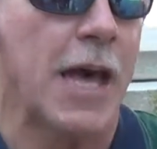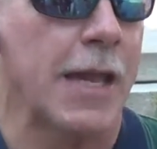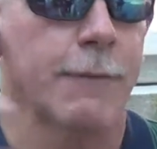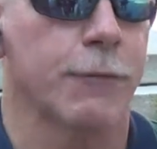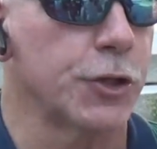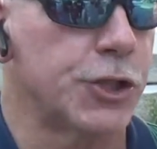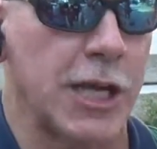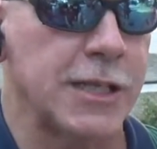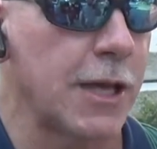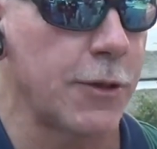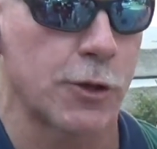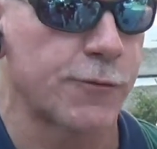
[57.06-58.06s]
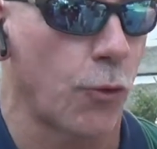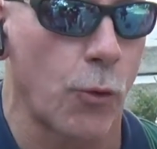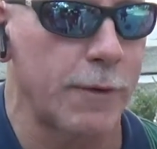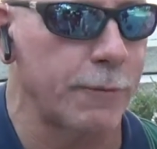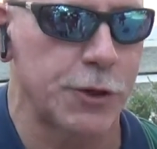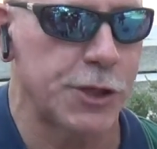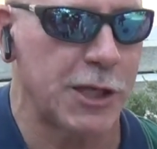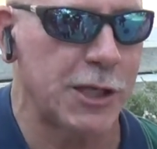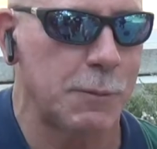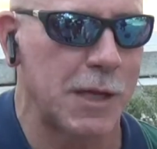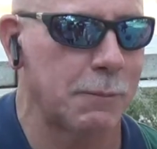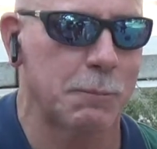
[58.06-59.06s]
not in Virginia. There's four in
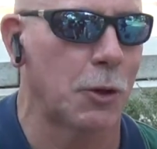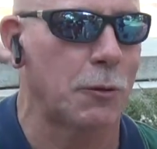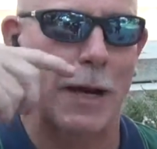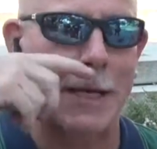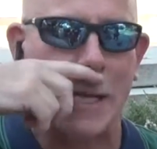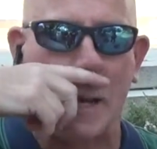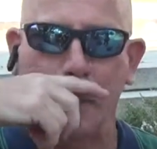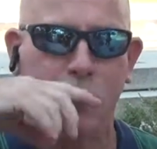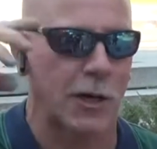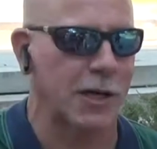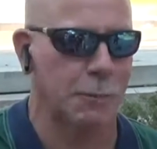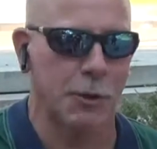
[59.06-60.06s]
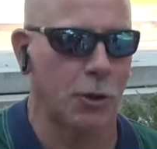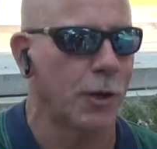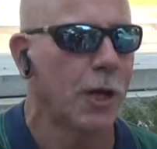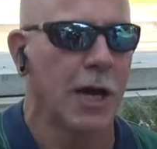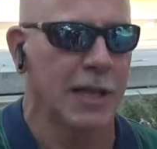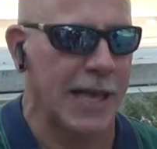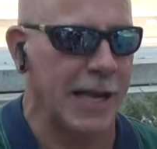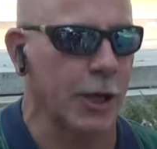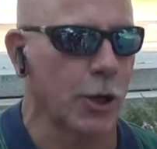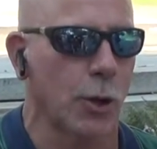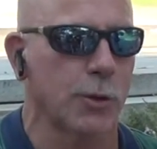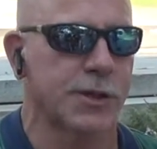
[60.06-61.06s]
Virginia being built right now, trying to build
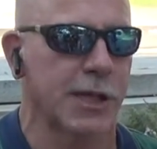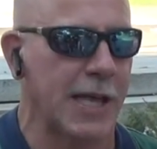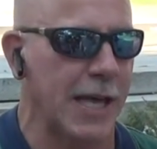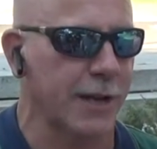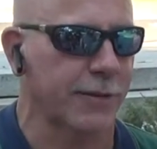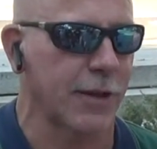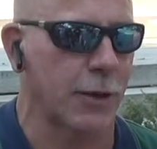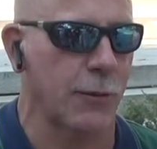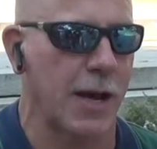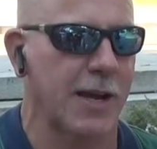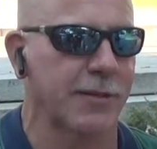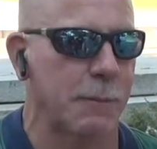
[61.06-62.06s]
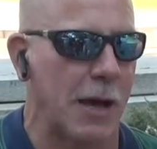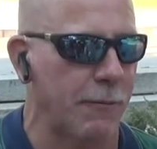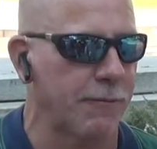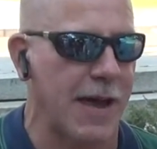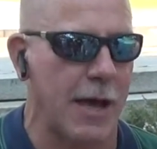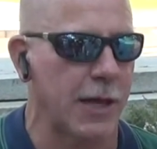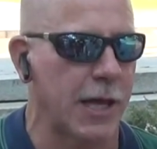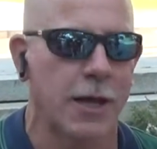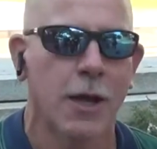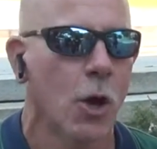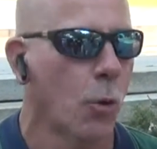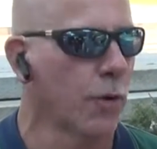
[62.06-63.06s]
Atlantic Coast, Atlantic Sunrise, Mountain Valley.
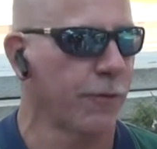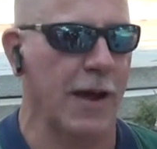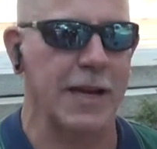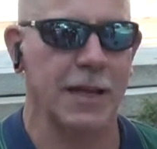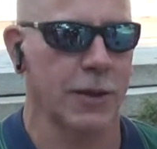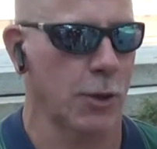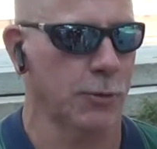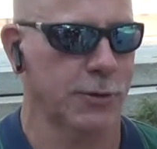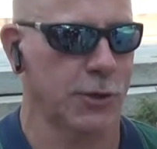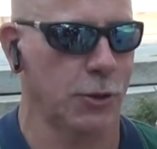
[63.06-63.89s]
We're fighting those